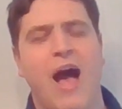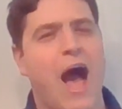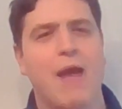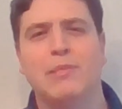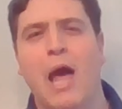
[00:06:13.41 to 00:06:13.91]

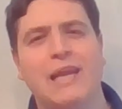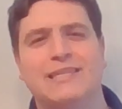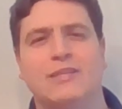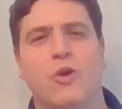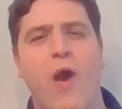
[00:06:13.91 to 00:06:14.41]
I'm
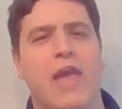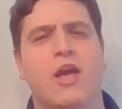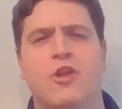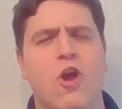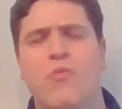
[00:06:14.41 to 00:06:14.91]
lighting the
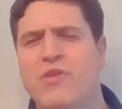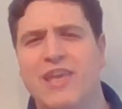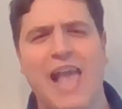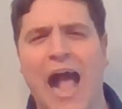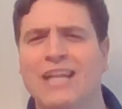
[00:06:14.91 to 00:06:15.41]
way, not with a
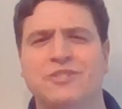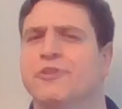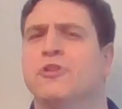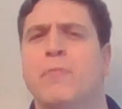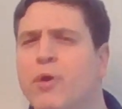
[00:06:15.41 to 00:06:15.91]

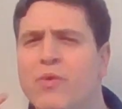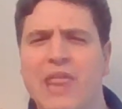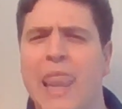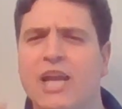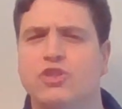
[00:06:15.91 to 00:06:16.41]
candle, but with
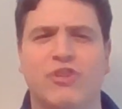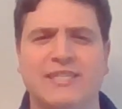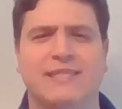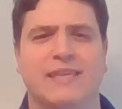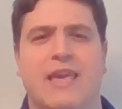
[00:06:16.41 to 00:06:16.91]

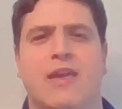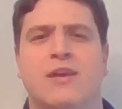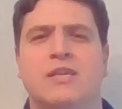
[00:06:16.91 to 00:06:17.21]
electricity.